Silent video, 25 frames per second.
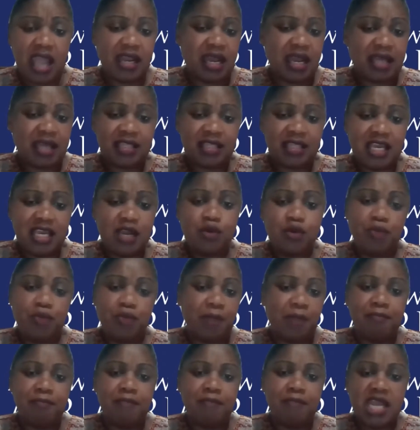think
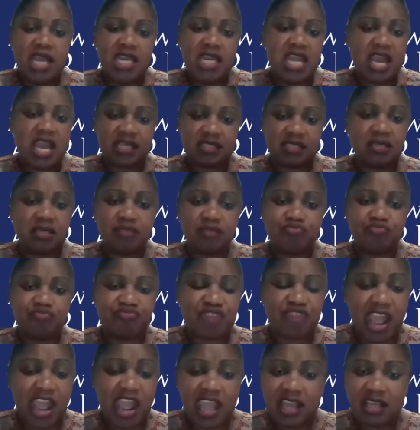many are still
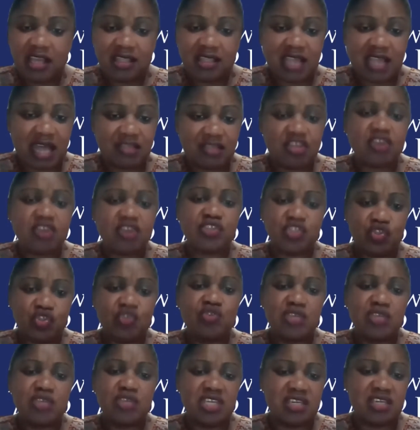praying that those
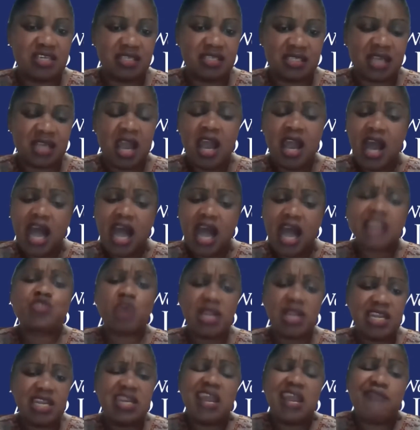2 years
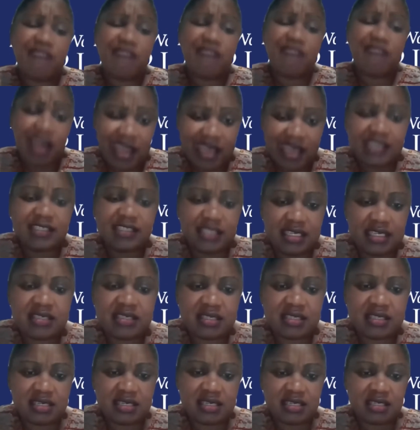actually never
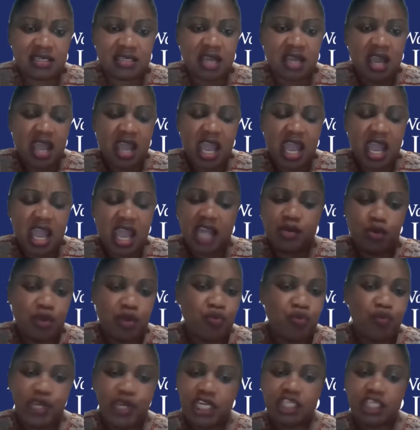existed. And we
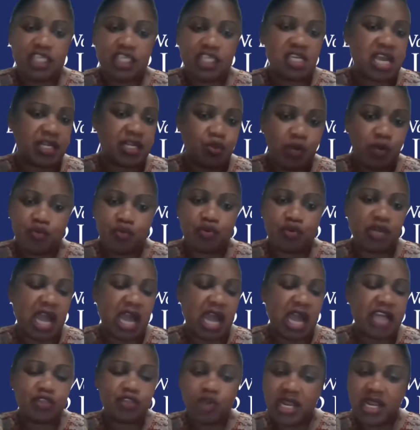wish that we could
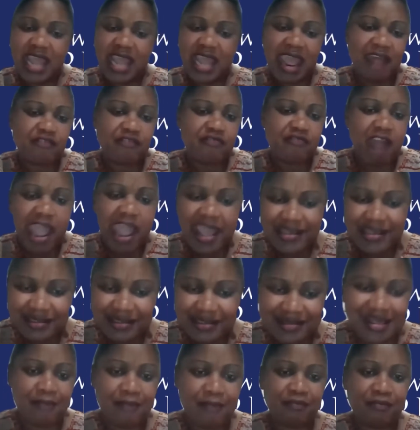actually
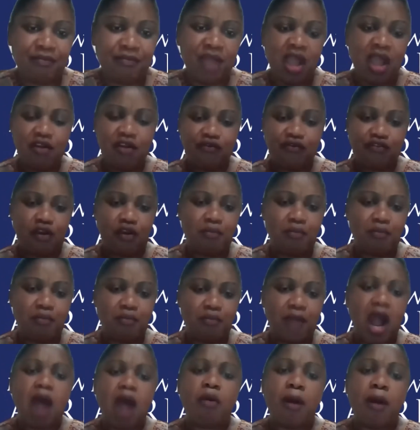erase them from
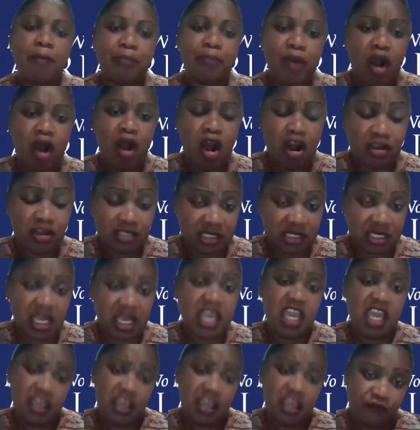our past
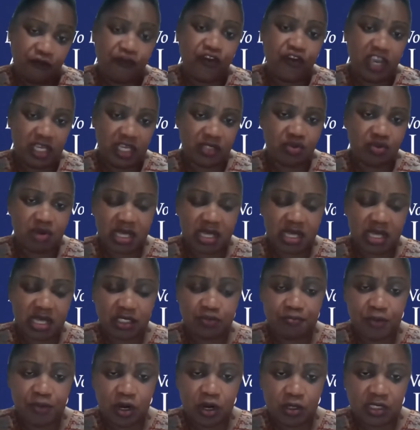if it was
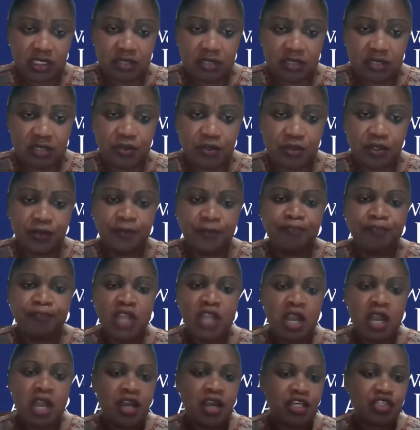possible.
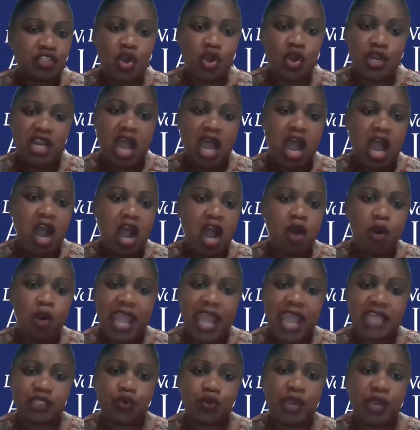So now
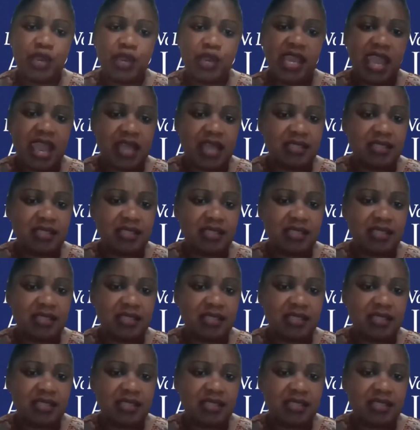as we enter